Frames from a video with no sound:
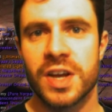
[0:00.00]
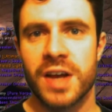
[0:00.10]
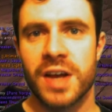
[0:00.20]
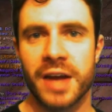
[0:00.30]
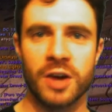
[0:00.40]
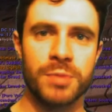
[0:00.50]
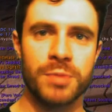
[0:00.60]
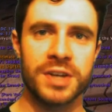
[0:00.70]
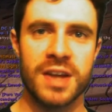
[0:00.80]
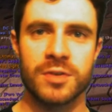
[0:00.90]
and I've played
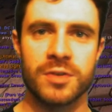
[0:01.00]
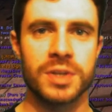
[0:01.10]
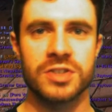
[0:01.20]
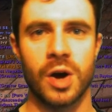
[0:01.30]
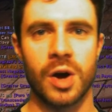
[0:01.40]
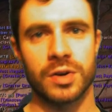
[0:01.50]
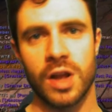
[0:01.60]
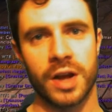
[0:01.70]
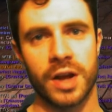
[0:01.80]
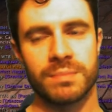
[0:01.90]
Neverwinter
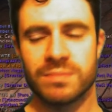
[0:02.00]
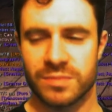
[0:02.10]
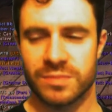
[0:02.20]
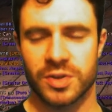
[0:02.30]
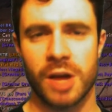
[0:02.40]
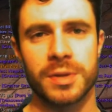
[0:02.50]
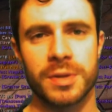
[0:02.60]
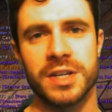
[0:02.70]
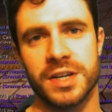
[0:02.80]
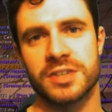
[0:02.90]
online for a couple of
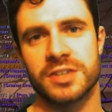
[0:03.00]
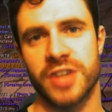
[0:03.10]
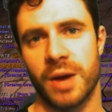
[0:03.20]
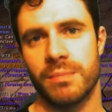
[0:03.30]
years now,